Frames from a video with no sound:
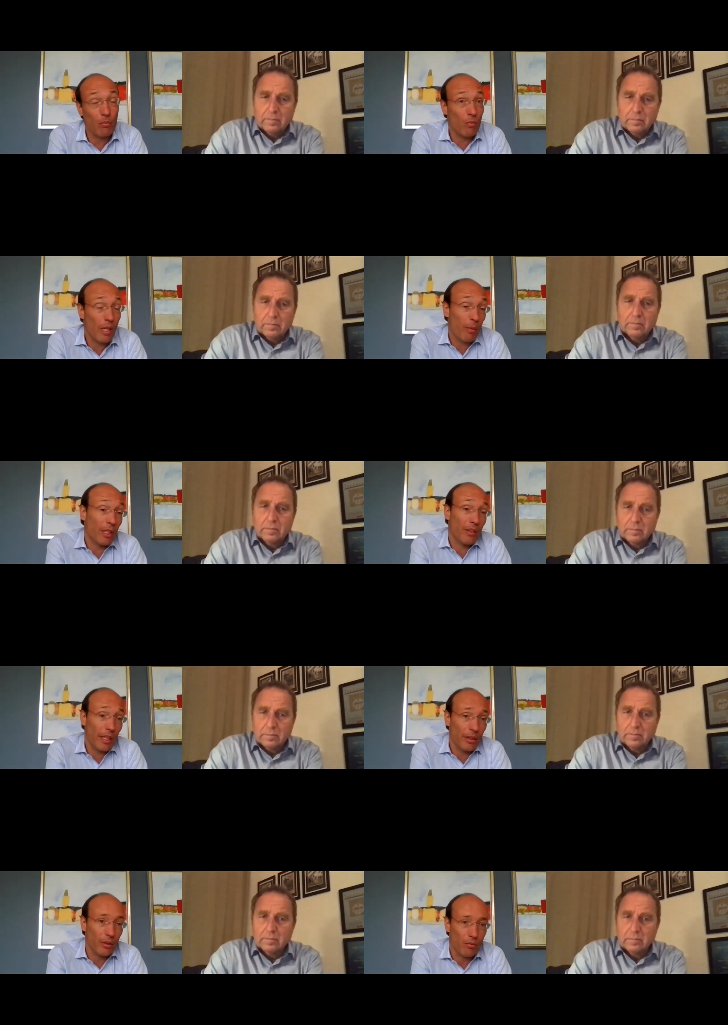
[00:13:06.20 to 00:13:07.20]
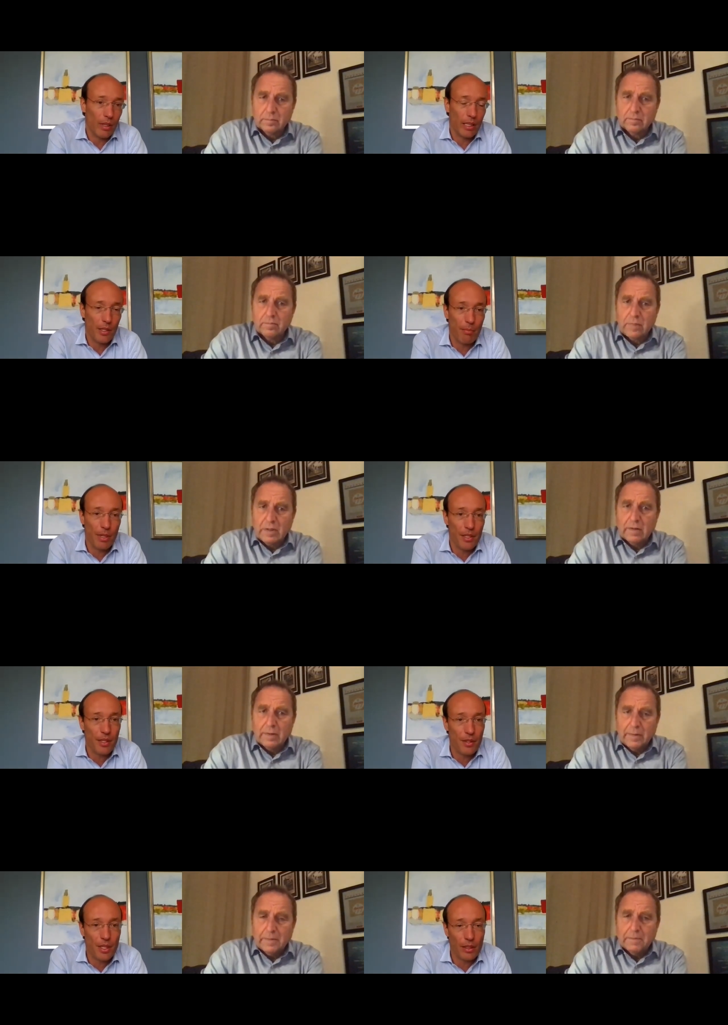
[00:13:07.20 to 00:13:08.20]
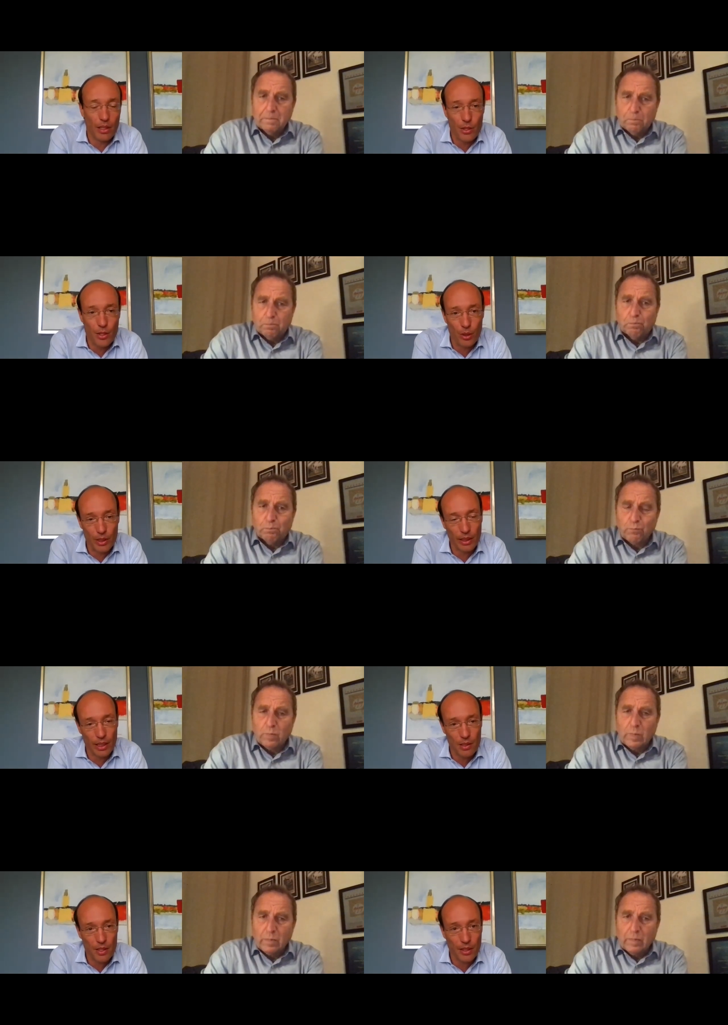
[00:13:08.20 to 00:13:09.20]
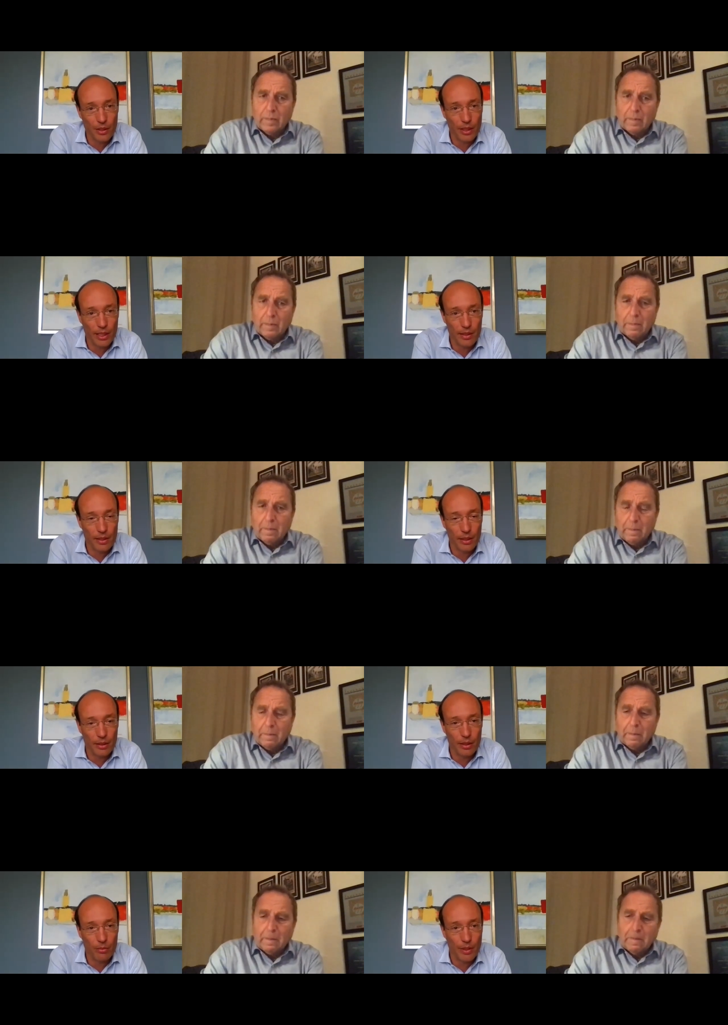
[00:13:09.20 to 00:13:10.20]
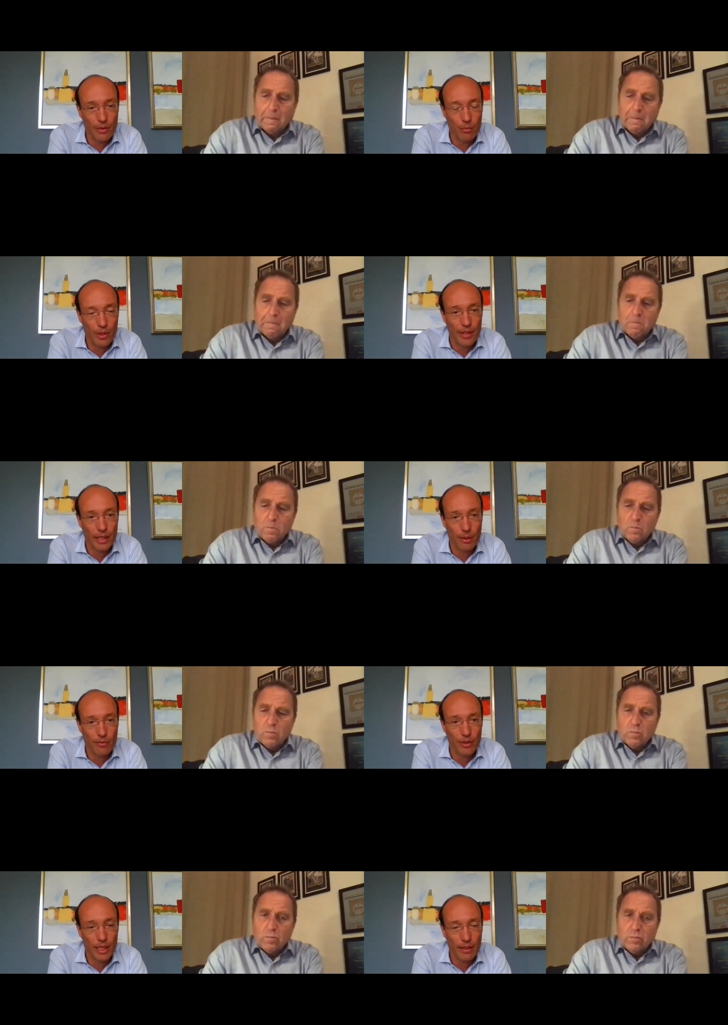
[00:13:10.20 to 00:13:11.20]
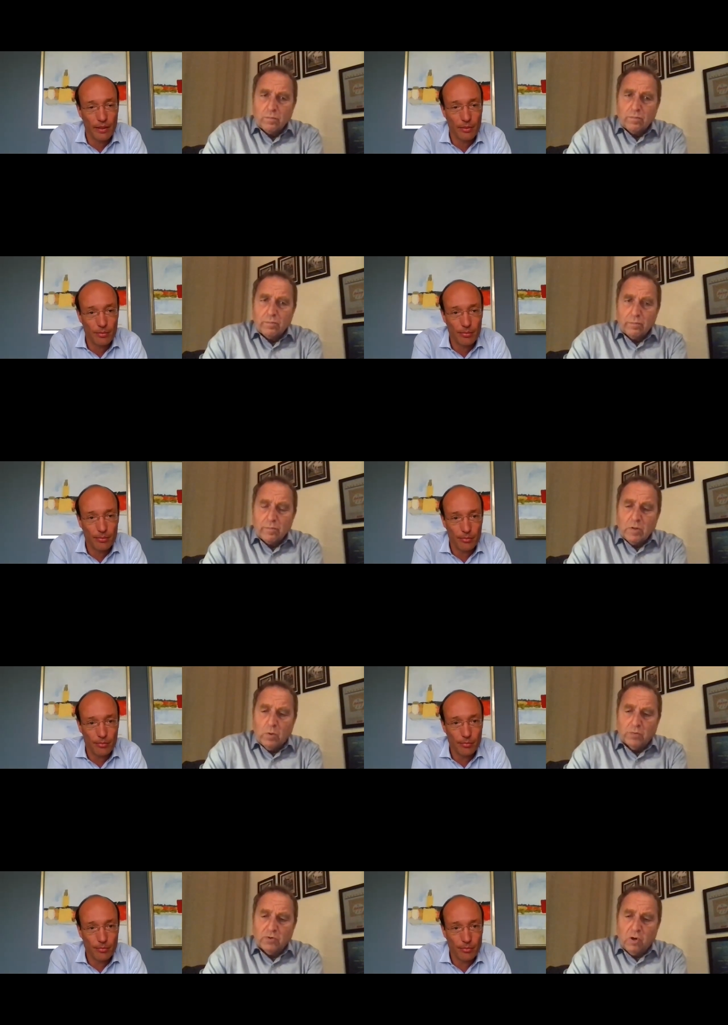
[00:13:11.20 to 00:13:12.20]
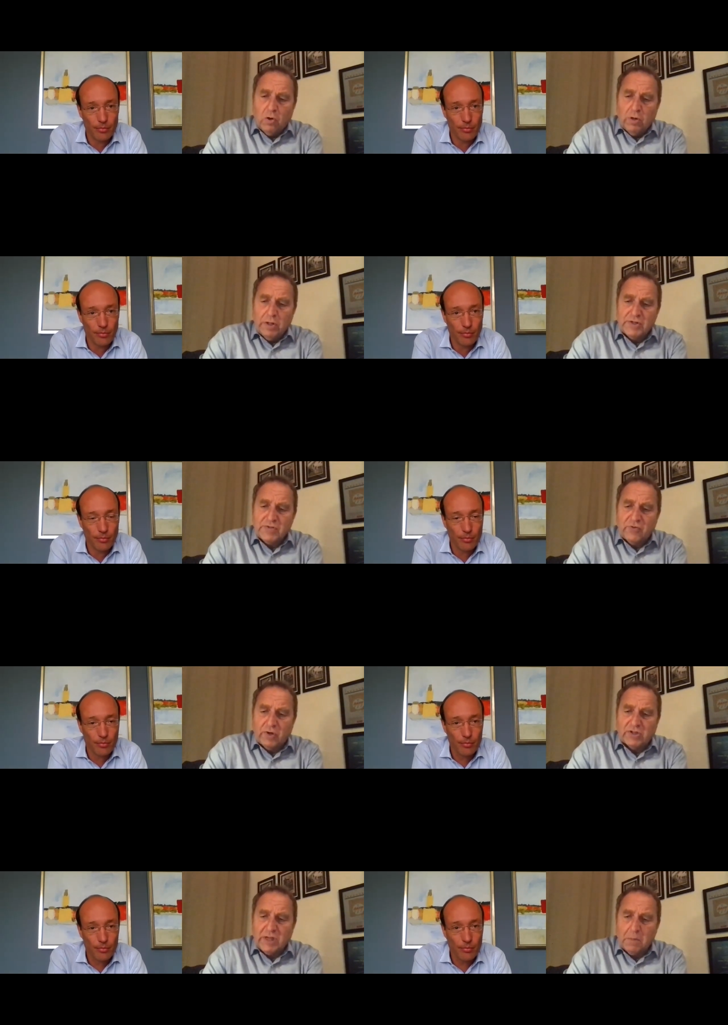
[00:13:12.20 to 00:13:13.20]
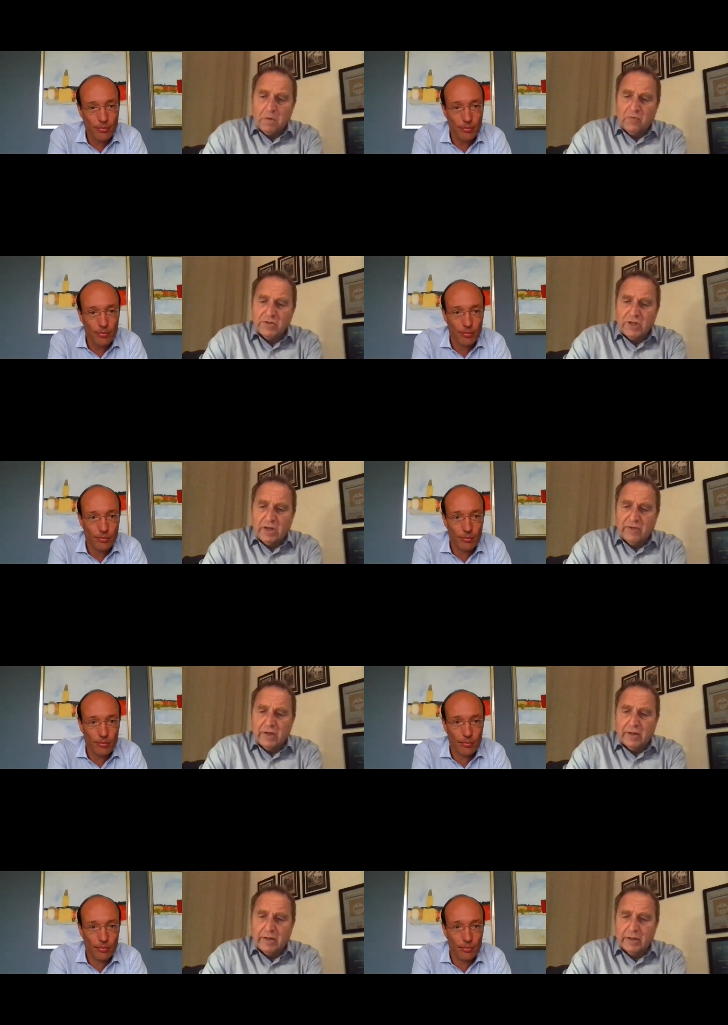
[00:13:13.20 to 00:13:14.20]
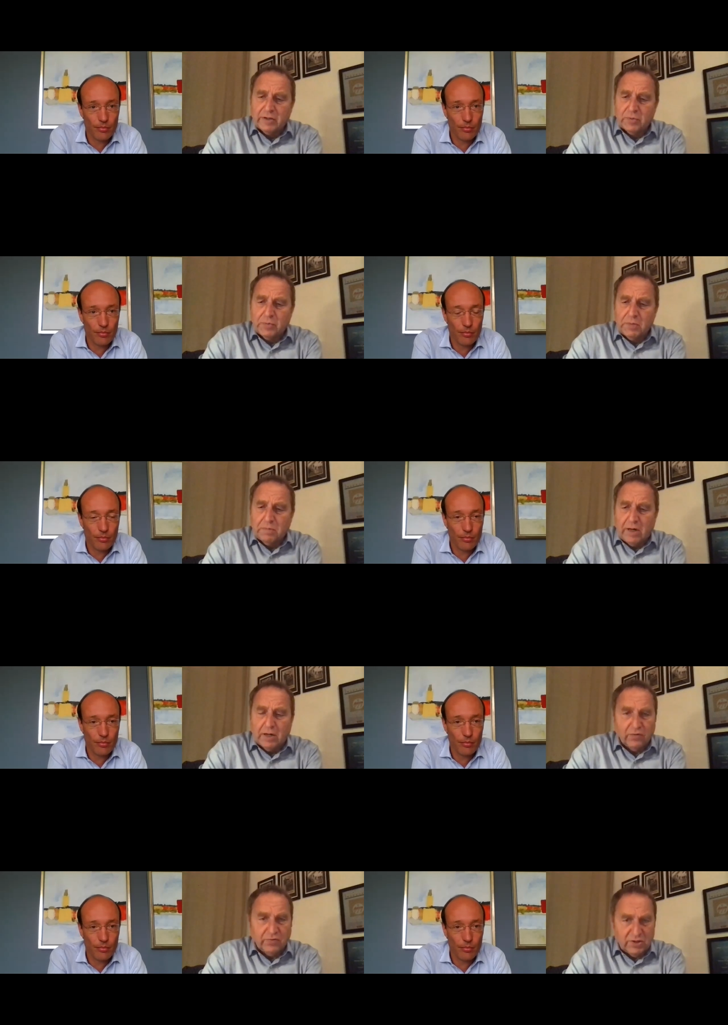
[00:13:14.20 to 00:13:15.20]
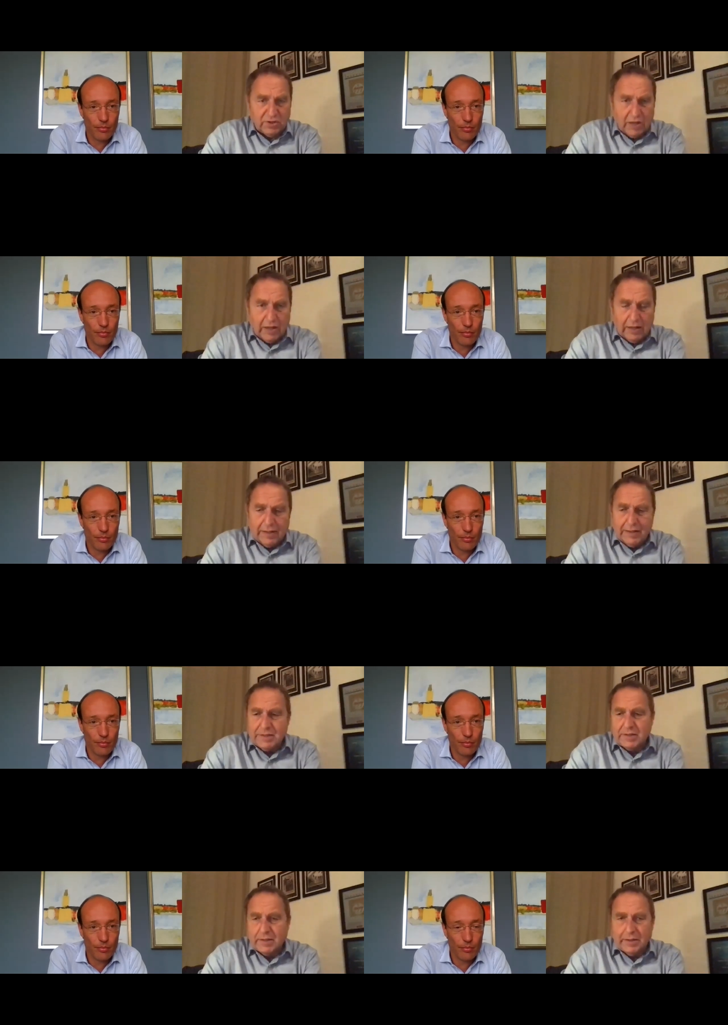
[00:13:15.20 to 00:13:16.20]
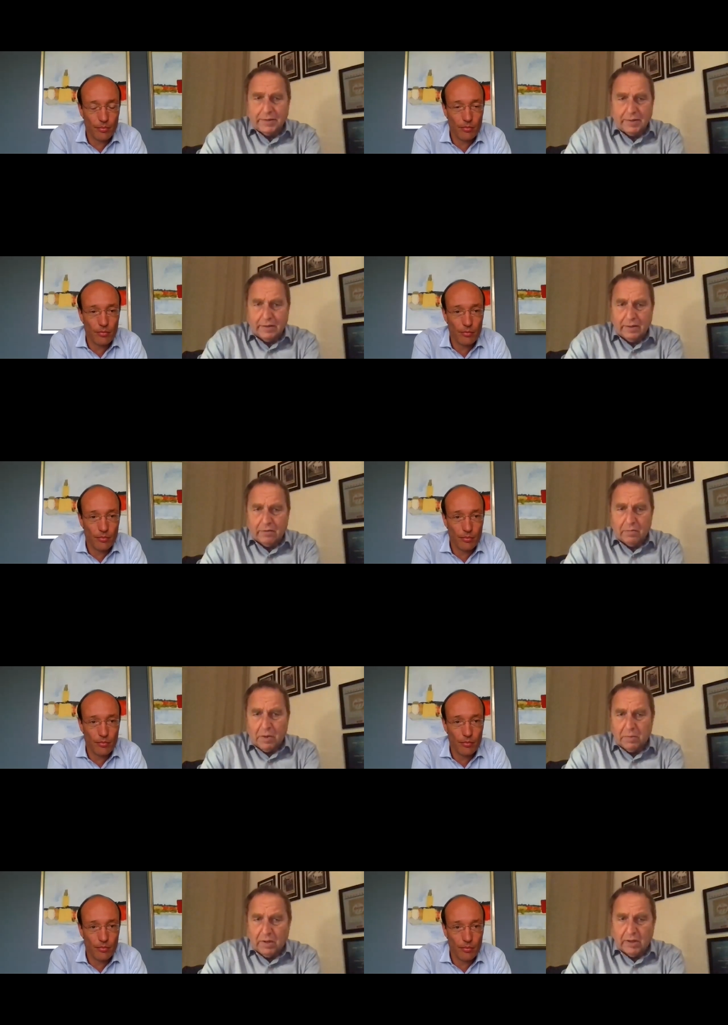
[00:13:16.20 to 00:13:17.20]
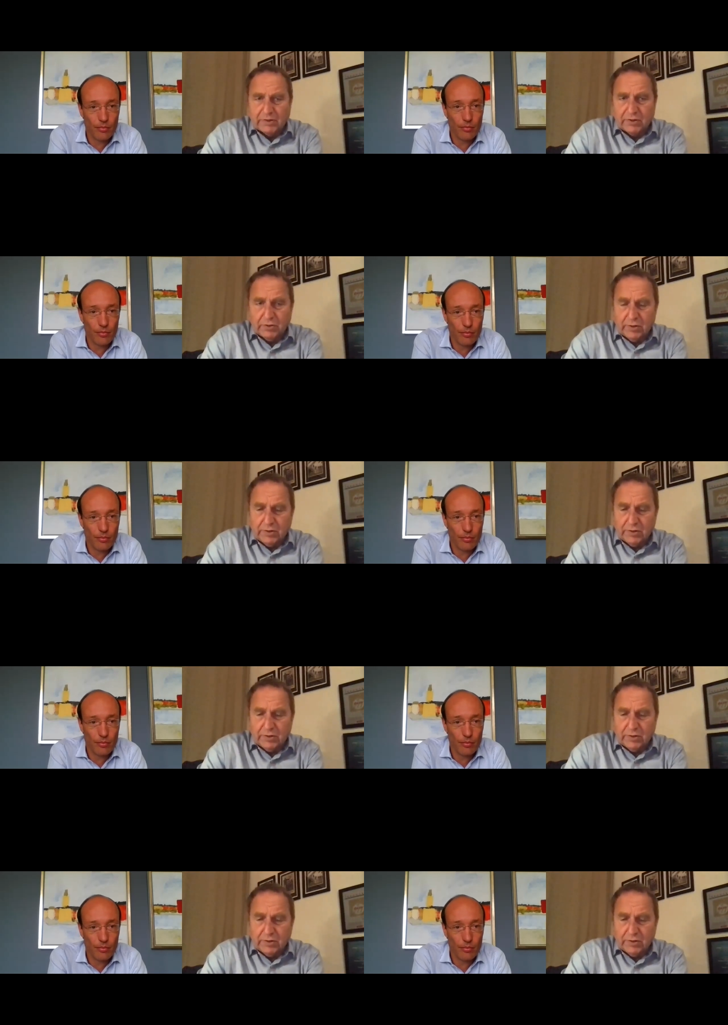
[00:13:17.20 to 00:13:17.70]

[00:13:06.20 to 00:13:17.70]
Speaker 1: that, that we continue, right, as a business. And, mm-hmm. and so Kingsland and United and, and we we thank them for that.
Speaker 2: One role is, for example, with Avianca to be part of Star Alliance. And uh, I remember I asked you